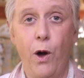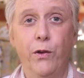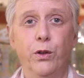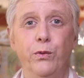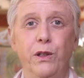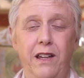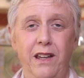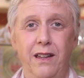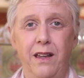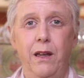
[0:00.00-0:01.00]
also if we
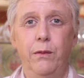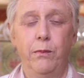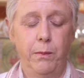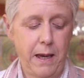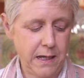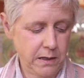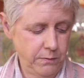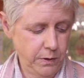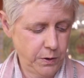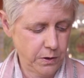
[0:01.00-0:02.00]
take past and
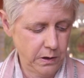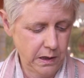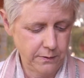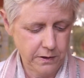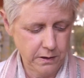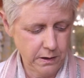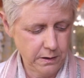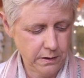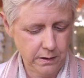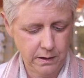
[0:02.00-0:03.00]
future lives
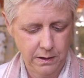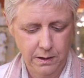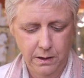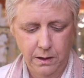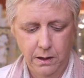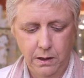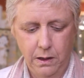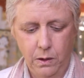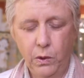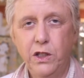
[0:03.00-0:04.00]
seriously,
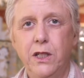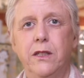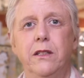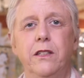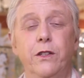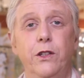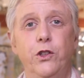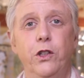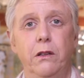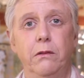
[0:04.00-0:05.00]
which is a
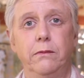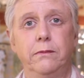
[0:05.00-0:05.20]
decision.